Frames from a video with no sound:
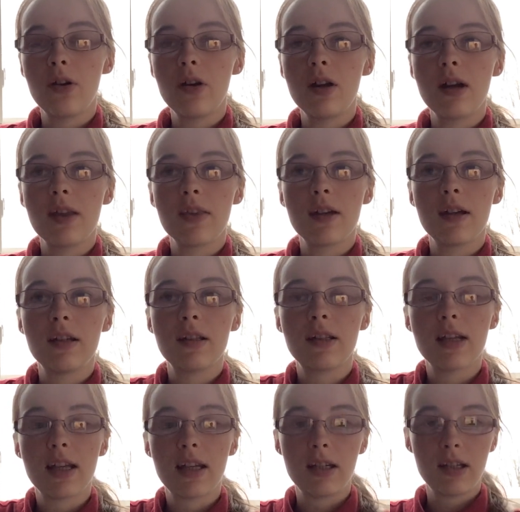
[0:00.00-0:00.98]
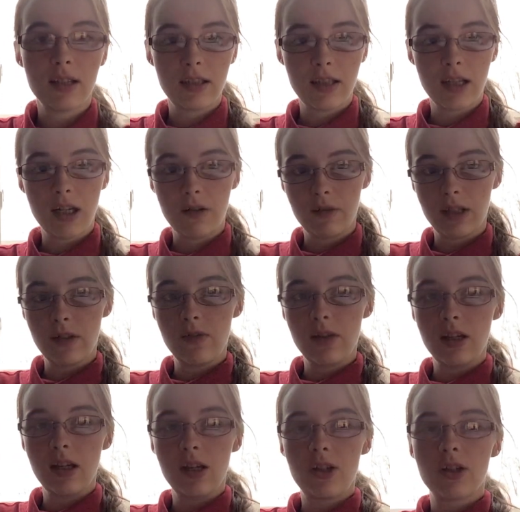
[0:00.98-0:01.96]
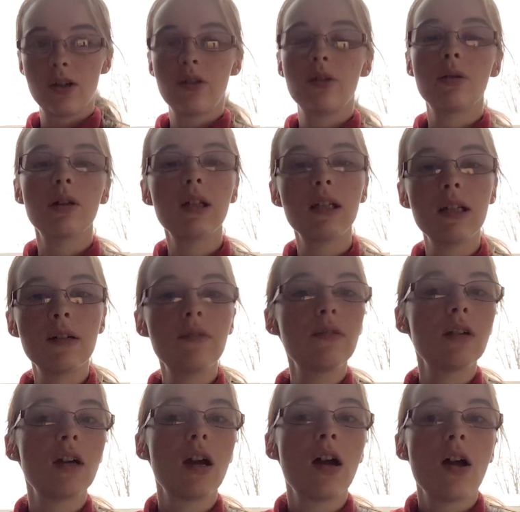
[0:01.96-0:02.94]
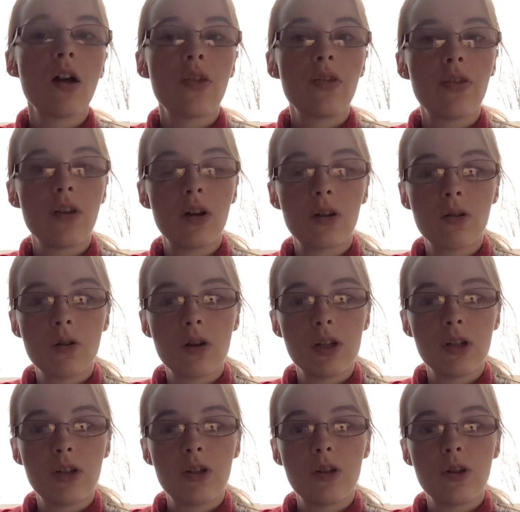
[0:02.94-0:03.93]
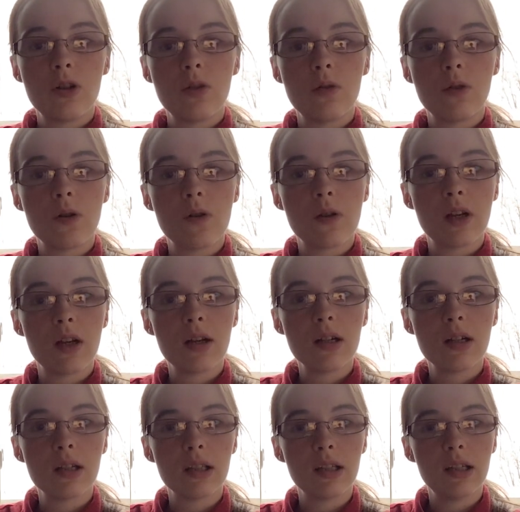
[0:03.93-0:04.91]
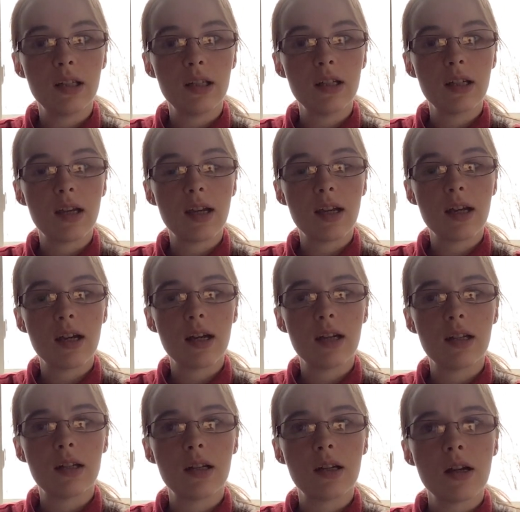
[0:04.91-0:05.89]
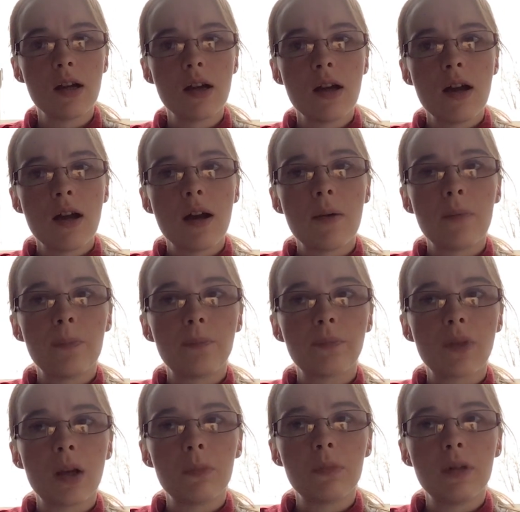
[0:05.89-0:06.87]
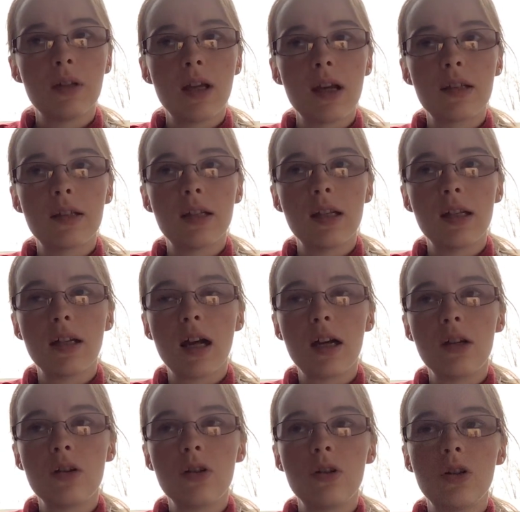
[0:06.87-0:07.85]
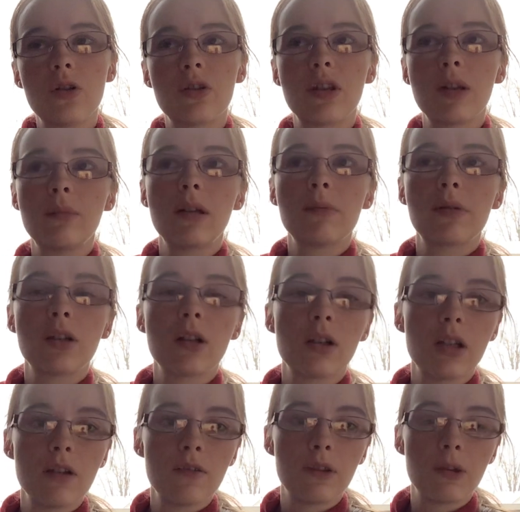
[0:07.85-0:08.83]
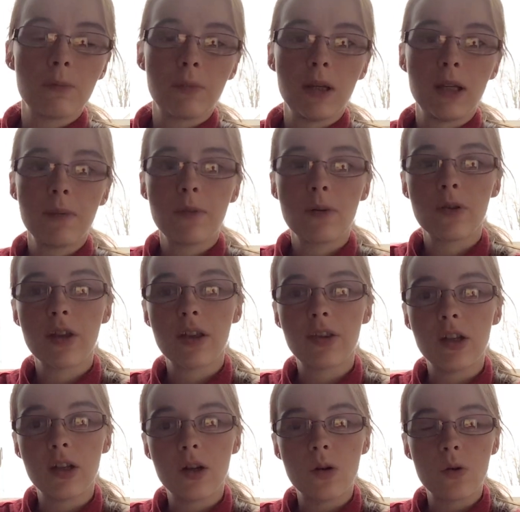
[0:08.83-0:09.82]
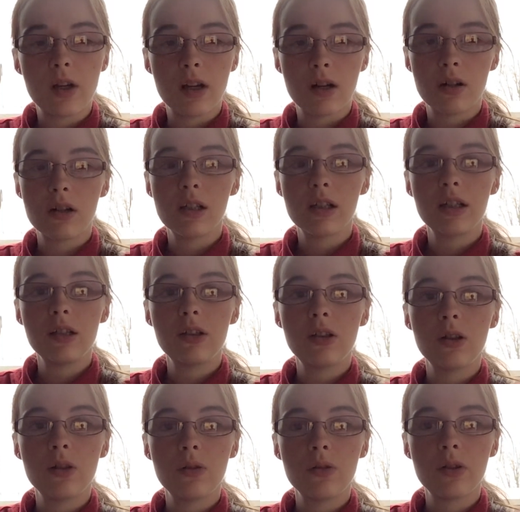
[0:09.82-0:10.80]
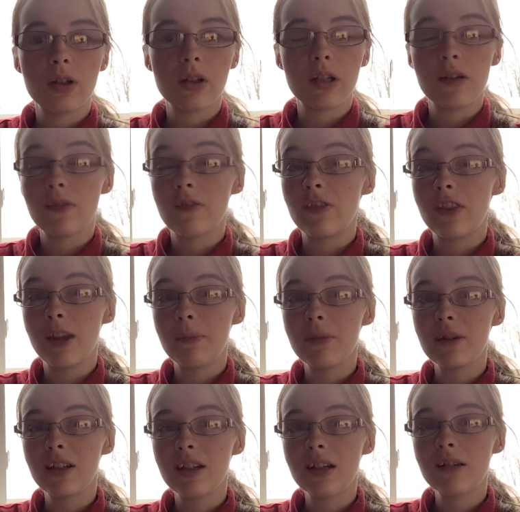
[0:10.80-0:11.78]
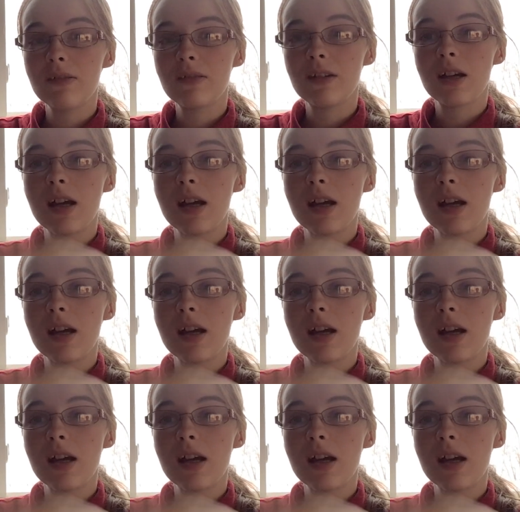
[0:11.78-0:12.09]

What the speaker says: and then decided instead of giving each other a gift, they're going to go caroling. And I'm guessing, I don't know, sometimes they'll give the people that they go caroling to, they'll give them a gift.